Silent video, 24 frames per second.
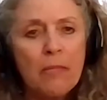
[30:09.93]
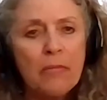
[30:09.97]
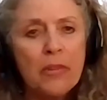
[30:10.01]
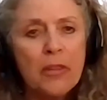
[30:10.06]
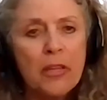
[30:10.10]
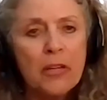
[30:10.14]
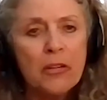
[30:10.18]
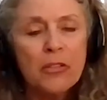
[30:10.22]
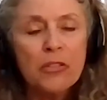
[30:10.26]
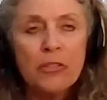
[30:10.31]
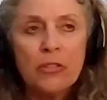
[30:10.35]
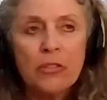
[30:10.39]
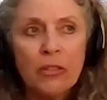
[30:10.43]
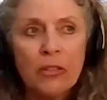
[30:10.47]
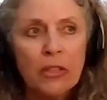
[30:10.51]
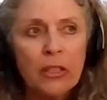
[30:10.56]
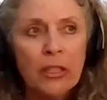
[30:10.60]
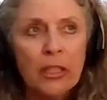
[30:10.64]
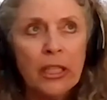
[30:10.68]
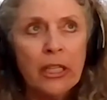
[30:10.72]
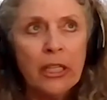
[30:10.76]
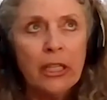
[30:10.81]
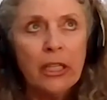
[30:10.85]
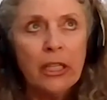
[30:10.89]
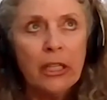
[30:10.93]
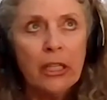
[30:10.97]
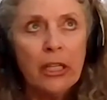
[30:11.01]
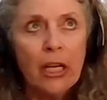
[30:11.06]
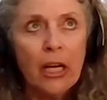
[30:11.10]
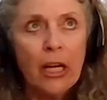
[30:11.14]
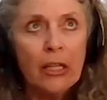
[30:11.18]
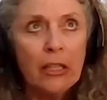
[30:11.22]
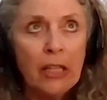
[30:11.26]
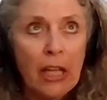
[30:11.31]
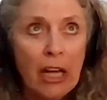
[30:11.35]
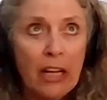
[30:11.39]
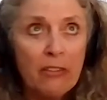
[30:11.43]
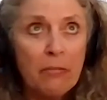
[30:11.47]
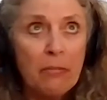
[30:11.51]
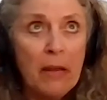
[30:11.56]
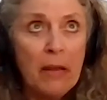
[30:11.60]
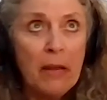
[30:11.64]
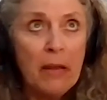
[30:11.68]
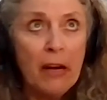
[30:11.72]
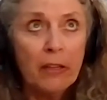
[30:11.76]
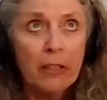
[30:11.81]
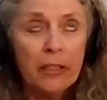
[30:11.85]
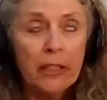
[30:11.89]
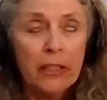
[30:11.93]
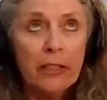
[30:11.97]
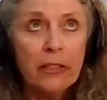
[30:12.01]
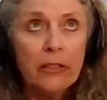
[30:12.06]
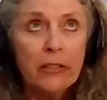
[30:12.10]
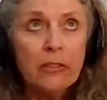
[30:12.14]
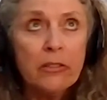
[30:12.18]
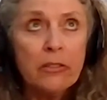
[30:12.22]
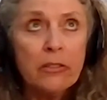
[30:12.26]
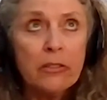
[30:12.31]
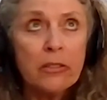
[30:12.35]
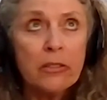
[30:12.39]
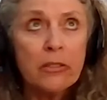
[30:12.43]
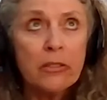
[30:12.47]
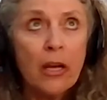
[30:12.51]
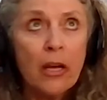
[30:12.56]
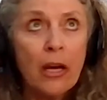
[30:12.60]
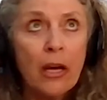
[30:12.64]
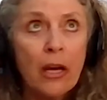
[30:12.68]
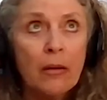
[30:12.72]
there's certainly a lot of parallels.